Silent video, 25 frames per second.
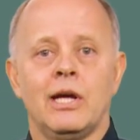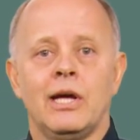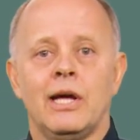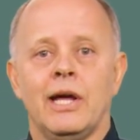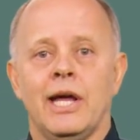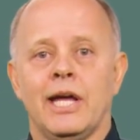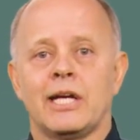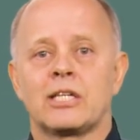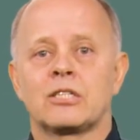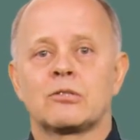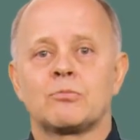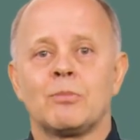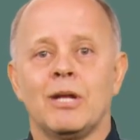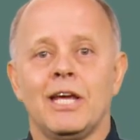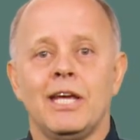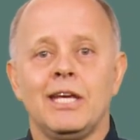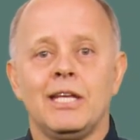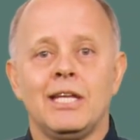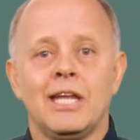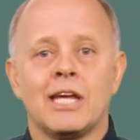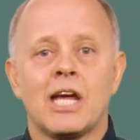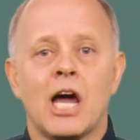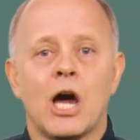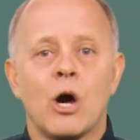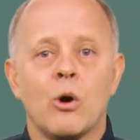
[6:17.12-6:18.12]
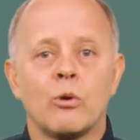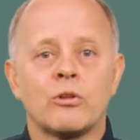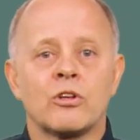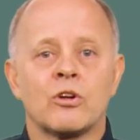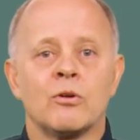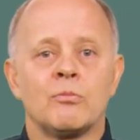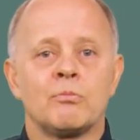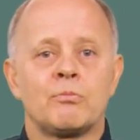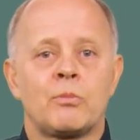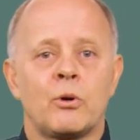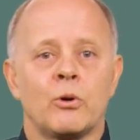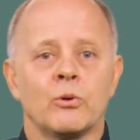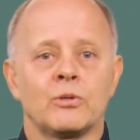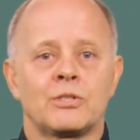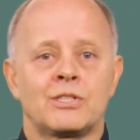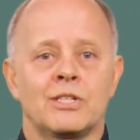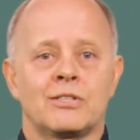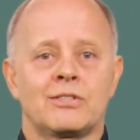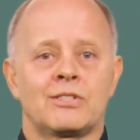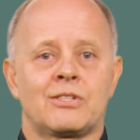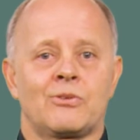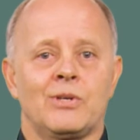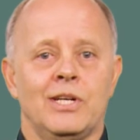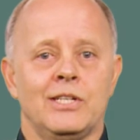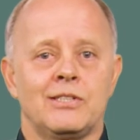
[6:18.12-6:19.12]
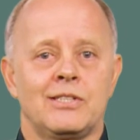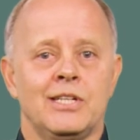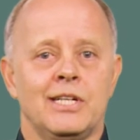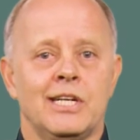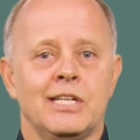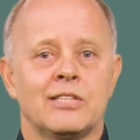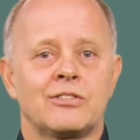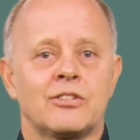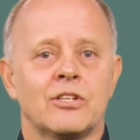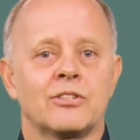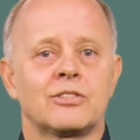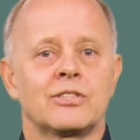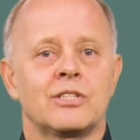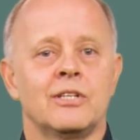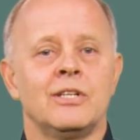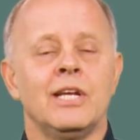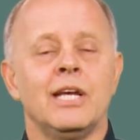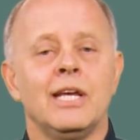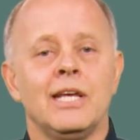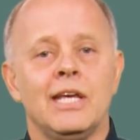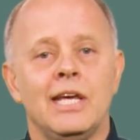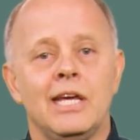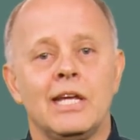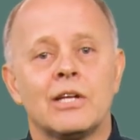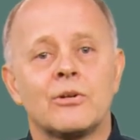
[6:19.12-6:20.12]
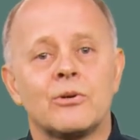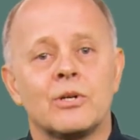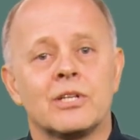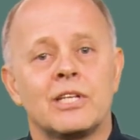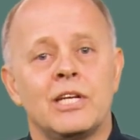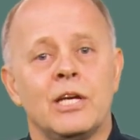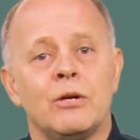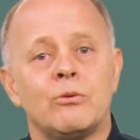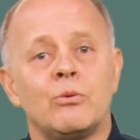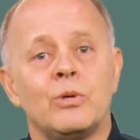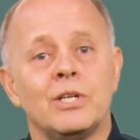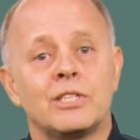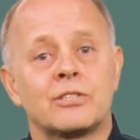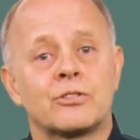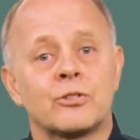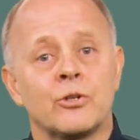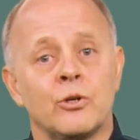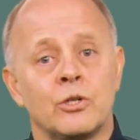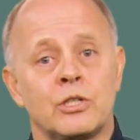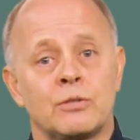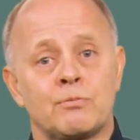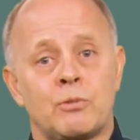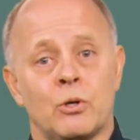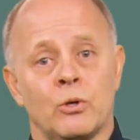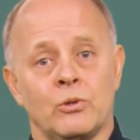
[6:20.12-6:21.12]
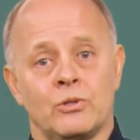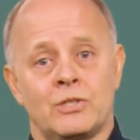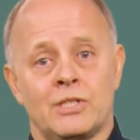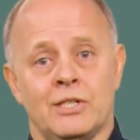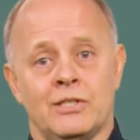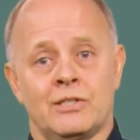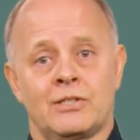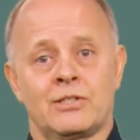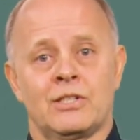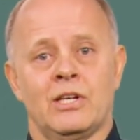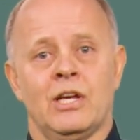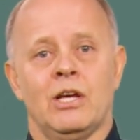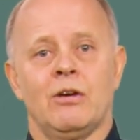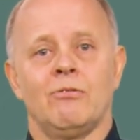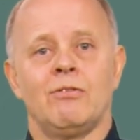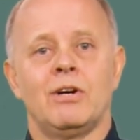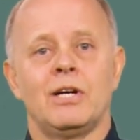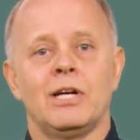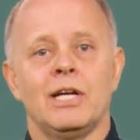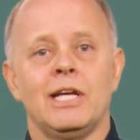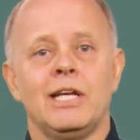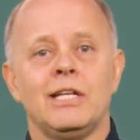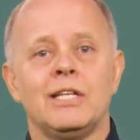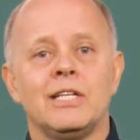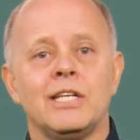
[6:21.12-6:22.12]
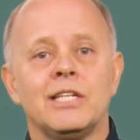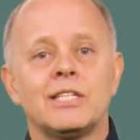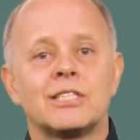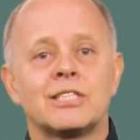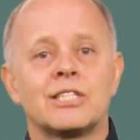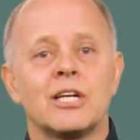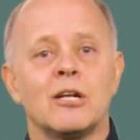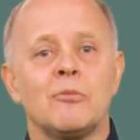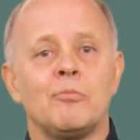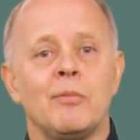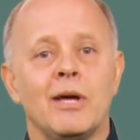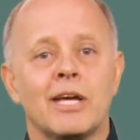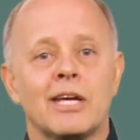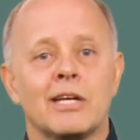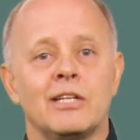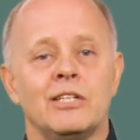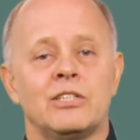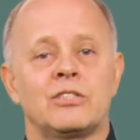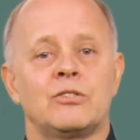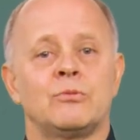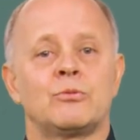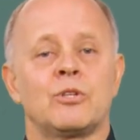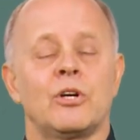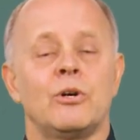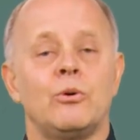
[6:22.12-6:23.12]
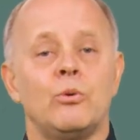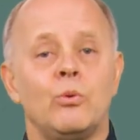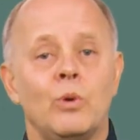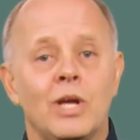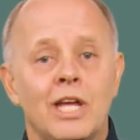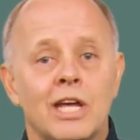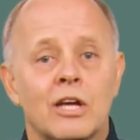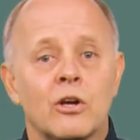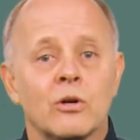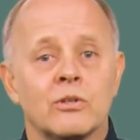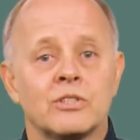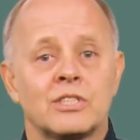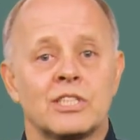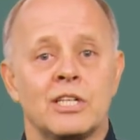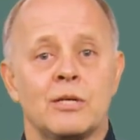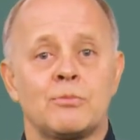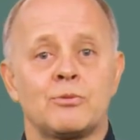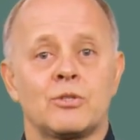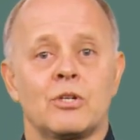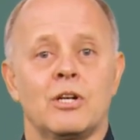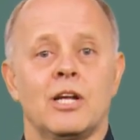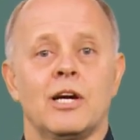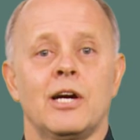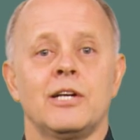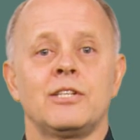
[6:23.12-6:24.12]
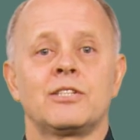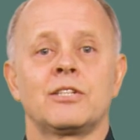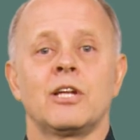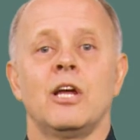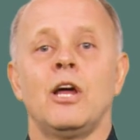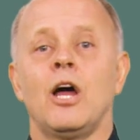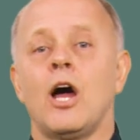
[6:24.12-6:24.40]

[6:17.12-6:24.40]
Explaining outcome process tracing is thus an iterative research process where initial mechanisms are reconceptualized